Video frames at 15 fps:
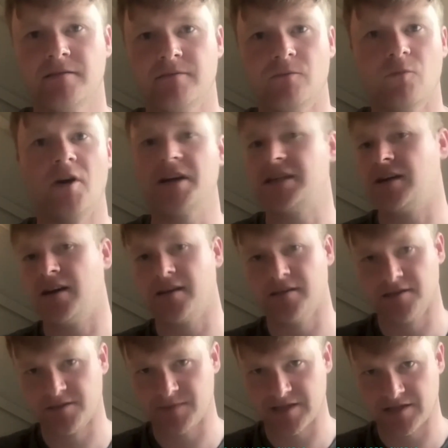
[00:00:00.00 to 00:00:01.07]
Why Tidal
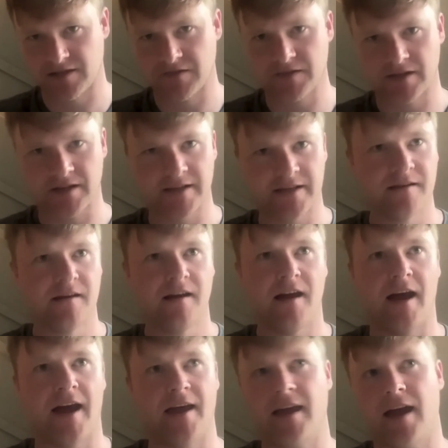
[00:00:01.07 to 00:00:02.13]
specifically?
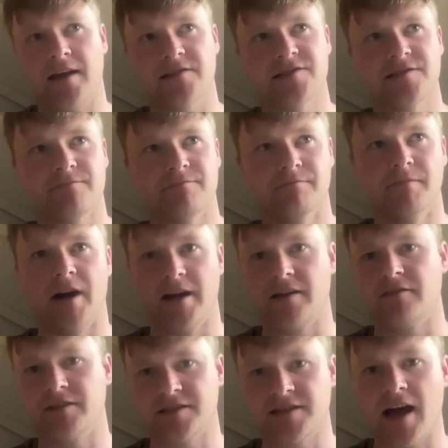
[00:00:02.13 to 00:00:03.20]
I guess
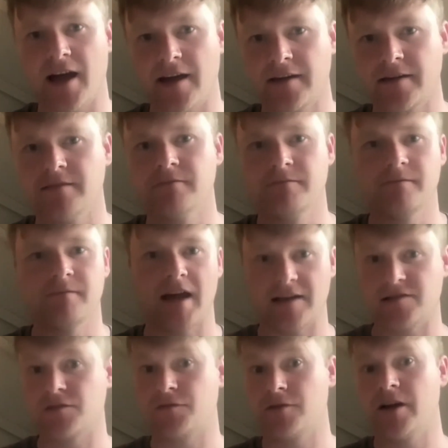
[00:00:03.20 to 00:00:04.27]
MITRE ATT&CK
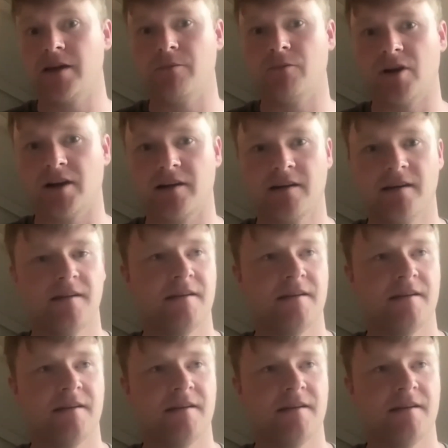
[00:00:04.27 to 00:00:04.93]
as a framework